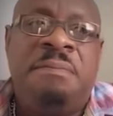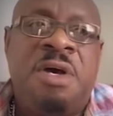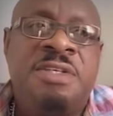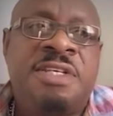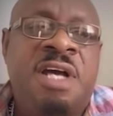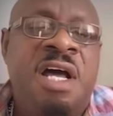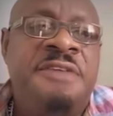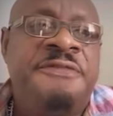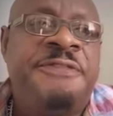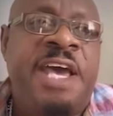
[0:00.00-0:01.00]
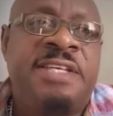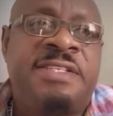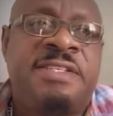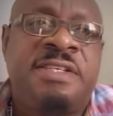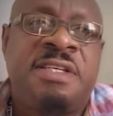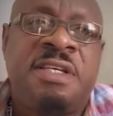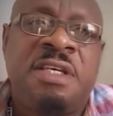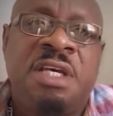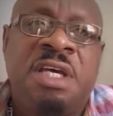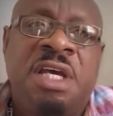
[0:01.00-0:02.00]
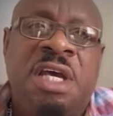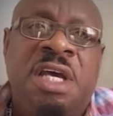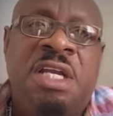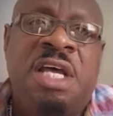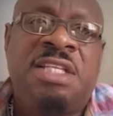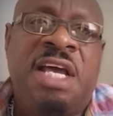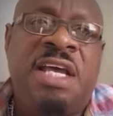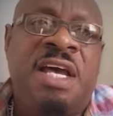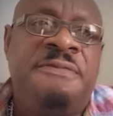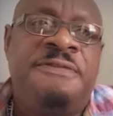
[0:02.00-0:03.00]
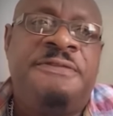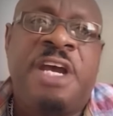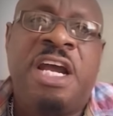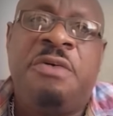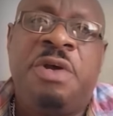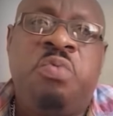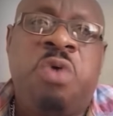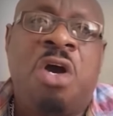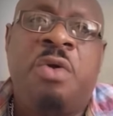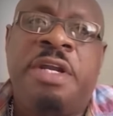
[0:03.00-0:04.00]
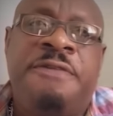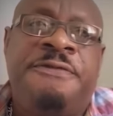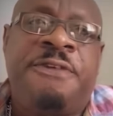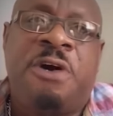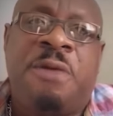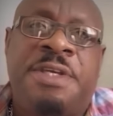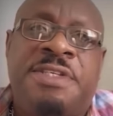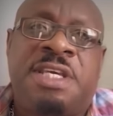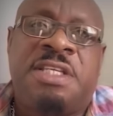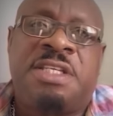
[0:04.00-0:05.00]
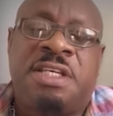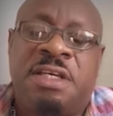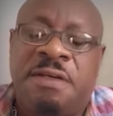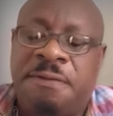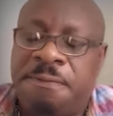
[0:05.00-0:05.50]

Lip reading: I must confess that I am very worried for Miss Kitty.